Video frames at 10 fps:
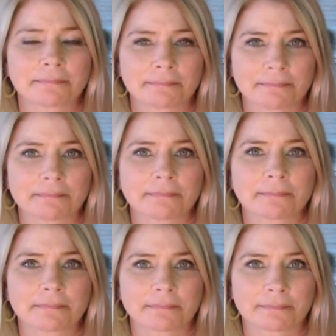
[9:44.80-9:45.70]

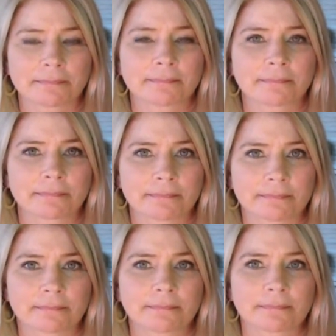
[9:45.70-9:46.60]

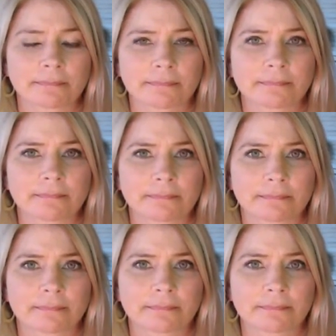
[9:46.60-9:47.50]

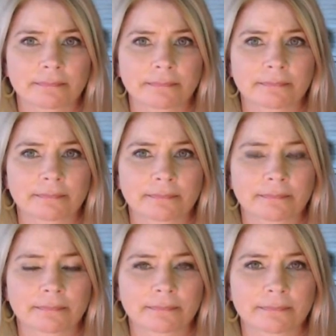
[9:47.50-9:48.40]

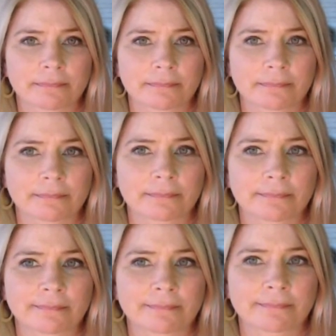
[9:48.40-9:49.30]

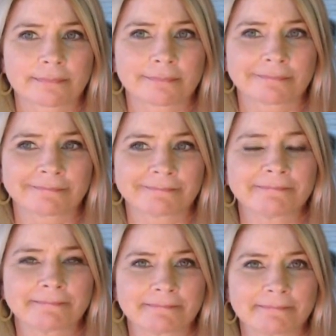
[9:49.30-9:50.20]

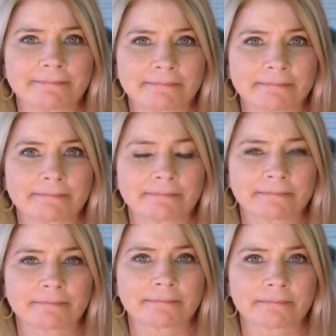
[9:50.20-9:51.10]

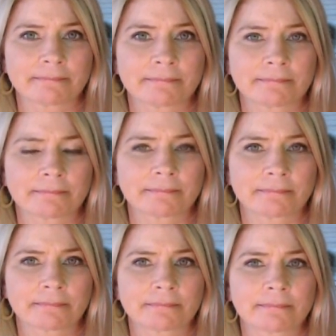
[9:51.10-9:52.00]

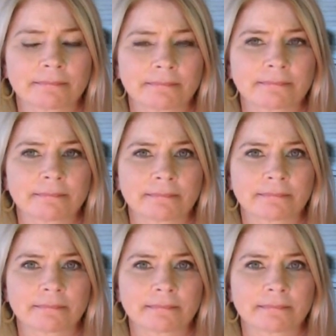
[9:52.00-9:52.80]
The person shown says nothing.